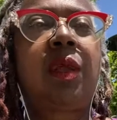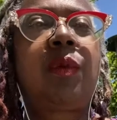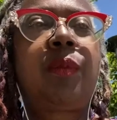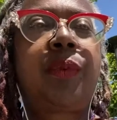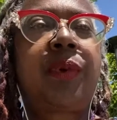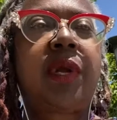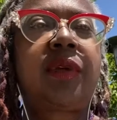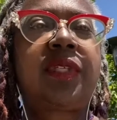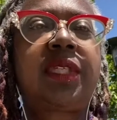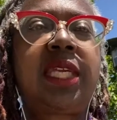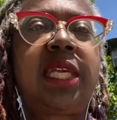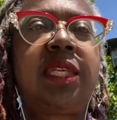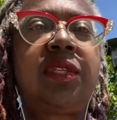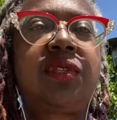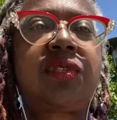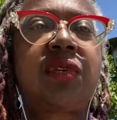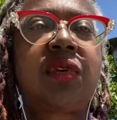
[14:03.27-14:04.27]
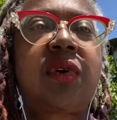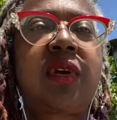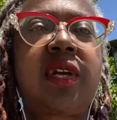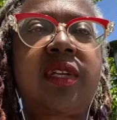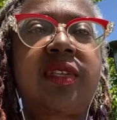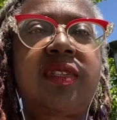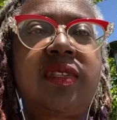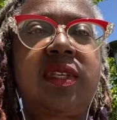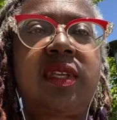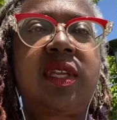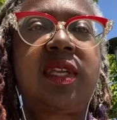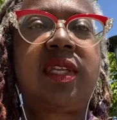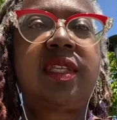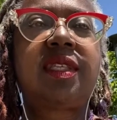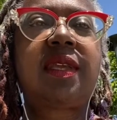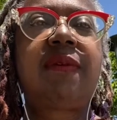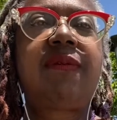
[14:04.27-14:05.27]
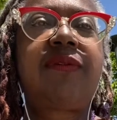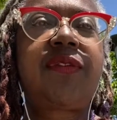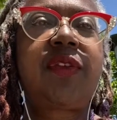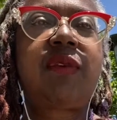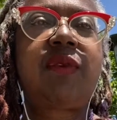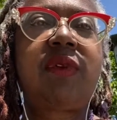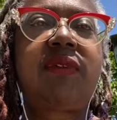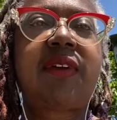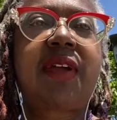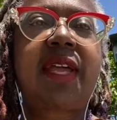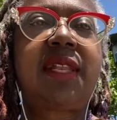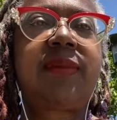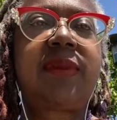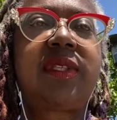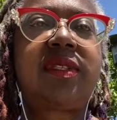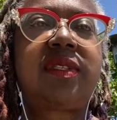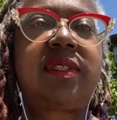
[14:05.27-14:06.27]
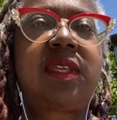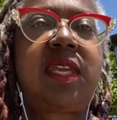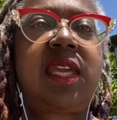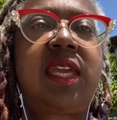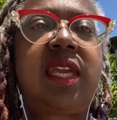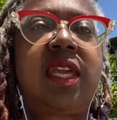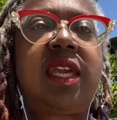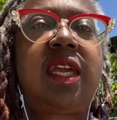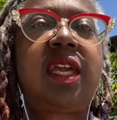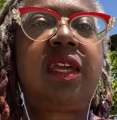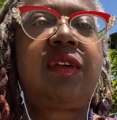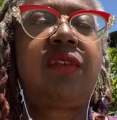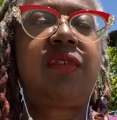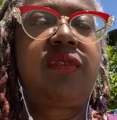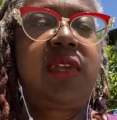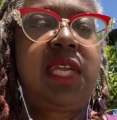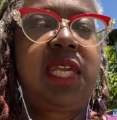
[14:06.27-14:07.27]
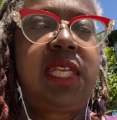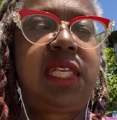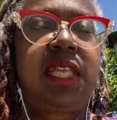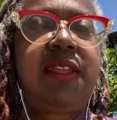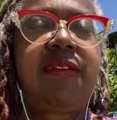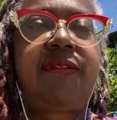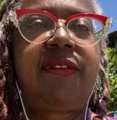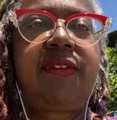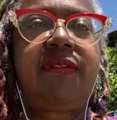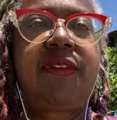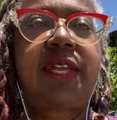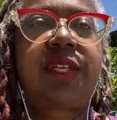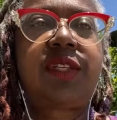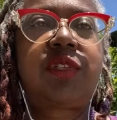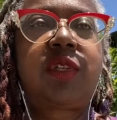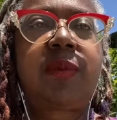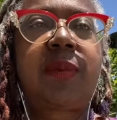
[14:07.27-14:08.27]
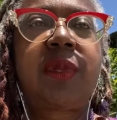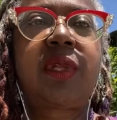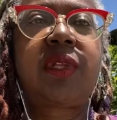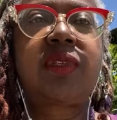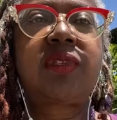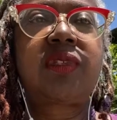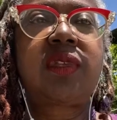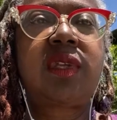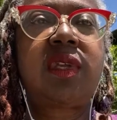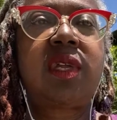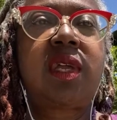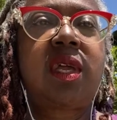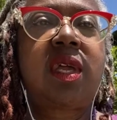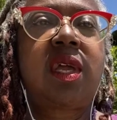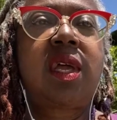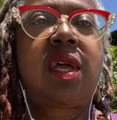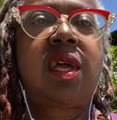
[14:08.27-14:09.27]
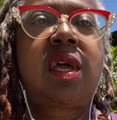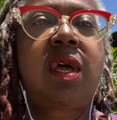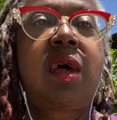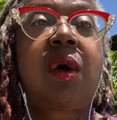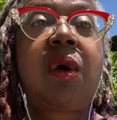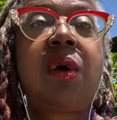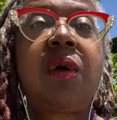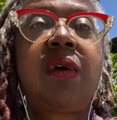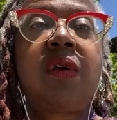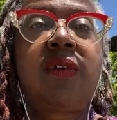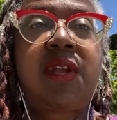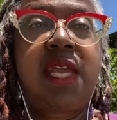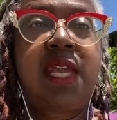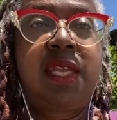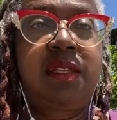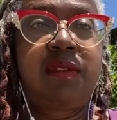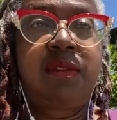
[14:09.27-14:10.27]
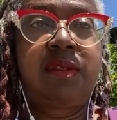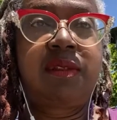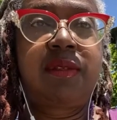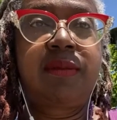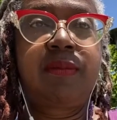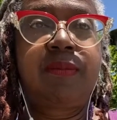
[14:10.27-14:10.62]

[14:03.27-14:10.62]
protein source, some food with vitamin C, green leafy vegetables, whole grains,